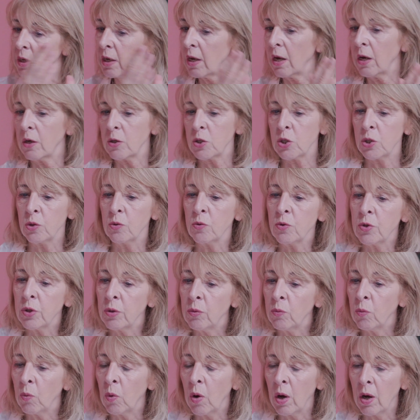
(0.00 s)
our
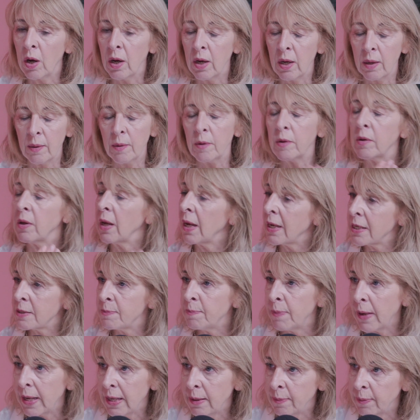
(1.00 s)
children were, as
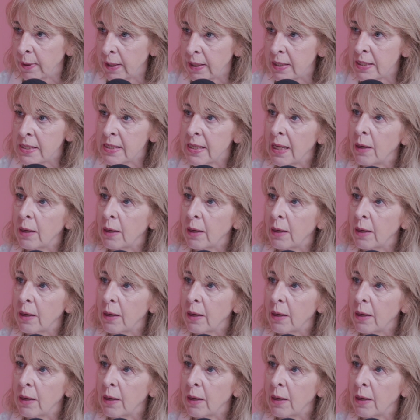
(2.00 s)
babies,